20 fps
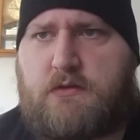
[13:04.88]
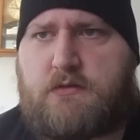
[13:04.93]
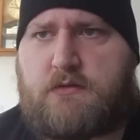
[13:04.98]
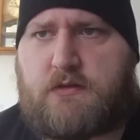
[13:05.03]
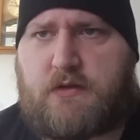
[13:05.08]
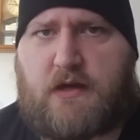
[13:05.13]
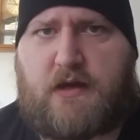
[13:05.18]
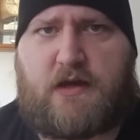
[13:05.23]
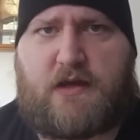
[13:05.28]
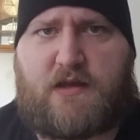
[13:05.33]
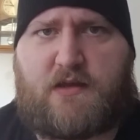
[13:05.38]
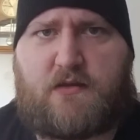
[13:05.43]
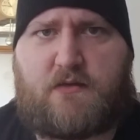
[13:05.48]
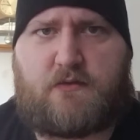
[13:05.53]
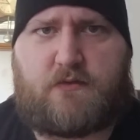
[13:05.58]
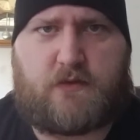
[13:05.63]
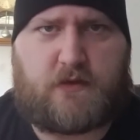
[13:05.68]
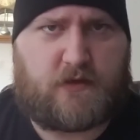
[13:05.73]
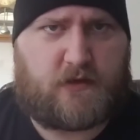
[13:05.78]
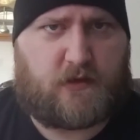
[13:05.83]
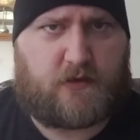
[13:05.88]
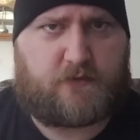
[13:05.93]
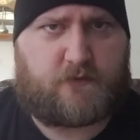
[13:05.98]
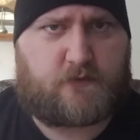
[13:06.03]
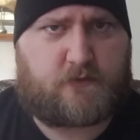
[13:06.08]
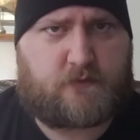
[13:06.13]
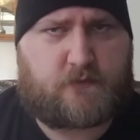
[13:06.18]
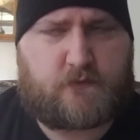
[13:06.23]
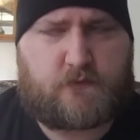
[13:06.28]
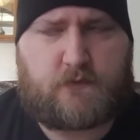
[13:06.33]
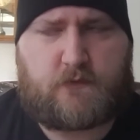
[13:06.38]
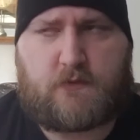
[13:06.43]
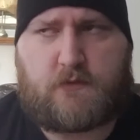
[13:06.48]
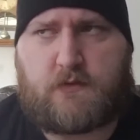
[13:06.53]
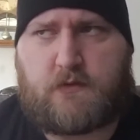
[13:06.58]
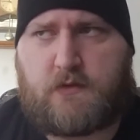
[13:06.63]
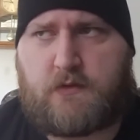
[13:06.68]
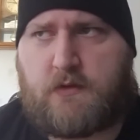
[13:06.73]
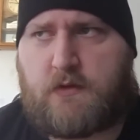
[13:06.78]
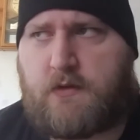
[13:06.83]
die than others.
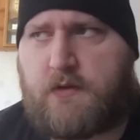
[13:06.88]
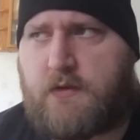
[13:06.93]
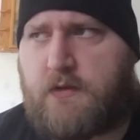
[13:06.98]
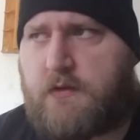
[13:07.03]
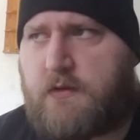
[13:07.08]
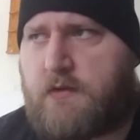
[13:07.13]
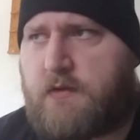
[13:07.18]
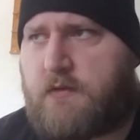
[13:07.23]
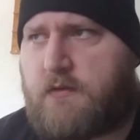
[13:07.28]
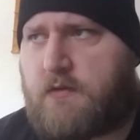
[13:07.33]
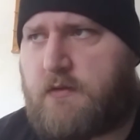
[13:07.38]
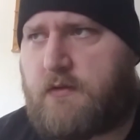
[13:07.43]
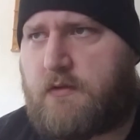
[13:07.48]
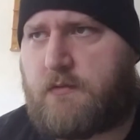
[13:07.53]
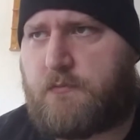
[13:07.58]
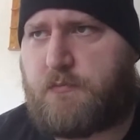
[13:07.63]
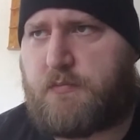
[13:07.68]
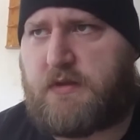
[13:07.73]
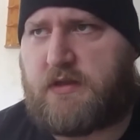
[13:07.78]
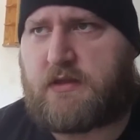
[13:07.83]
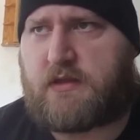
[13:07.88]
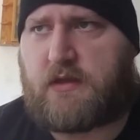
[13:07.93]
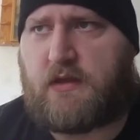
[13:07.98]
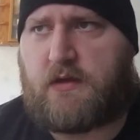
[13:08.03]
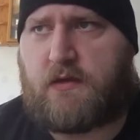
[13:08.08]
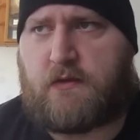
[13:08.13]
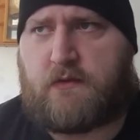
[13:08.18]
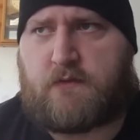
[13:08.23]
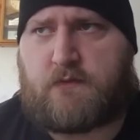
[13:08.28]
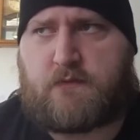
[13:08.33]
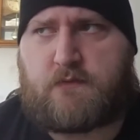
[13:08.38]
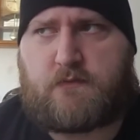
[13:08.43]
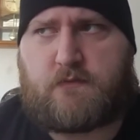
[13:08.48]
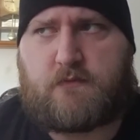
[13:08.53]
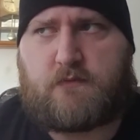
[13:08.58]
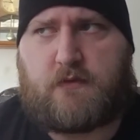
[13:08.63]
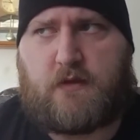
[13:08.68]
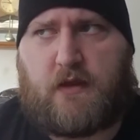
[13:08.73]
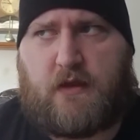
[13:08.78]
Because